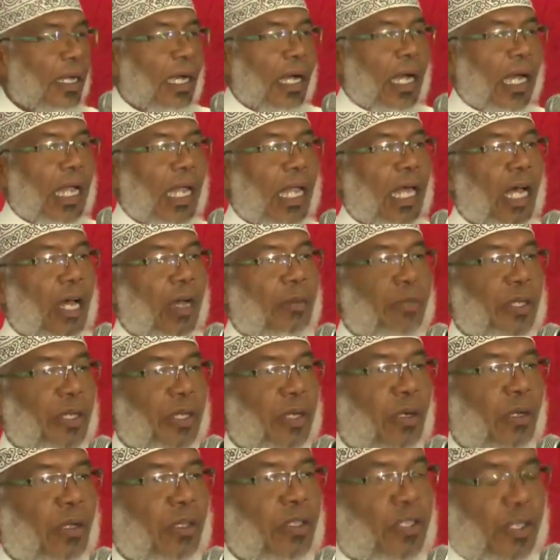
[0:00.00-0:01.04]
allow me
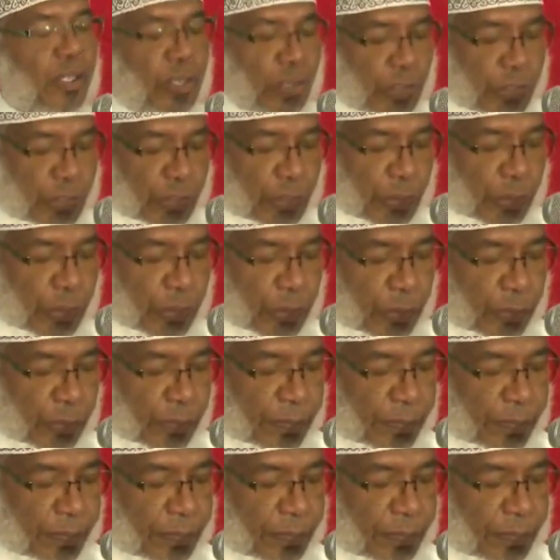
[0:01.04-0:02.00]
also to